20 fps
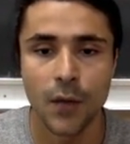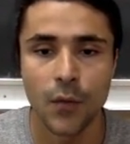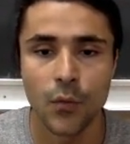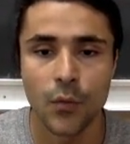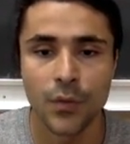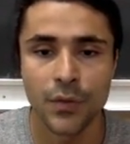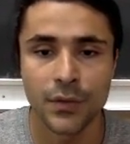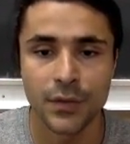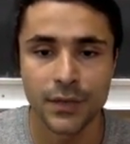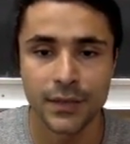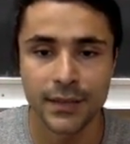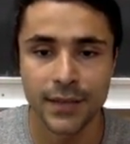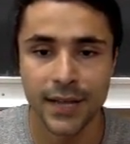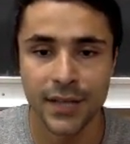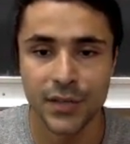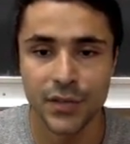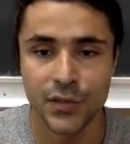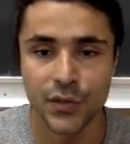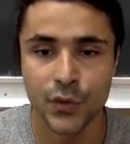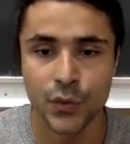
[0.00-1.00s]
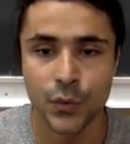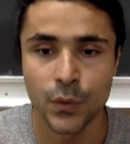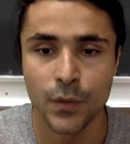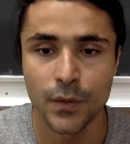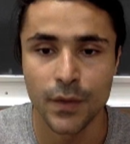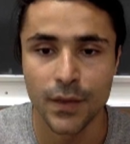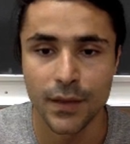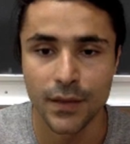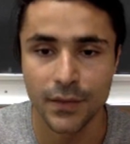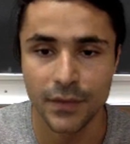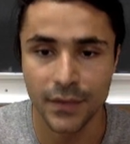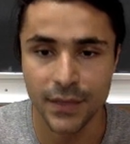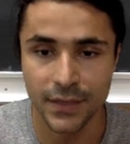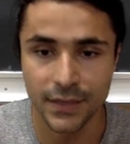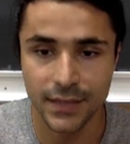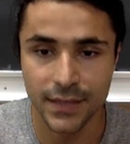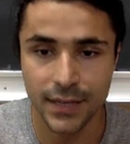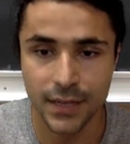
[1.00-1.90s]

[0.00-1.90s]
when they're attached to these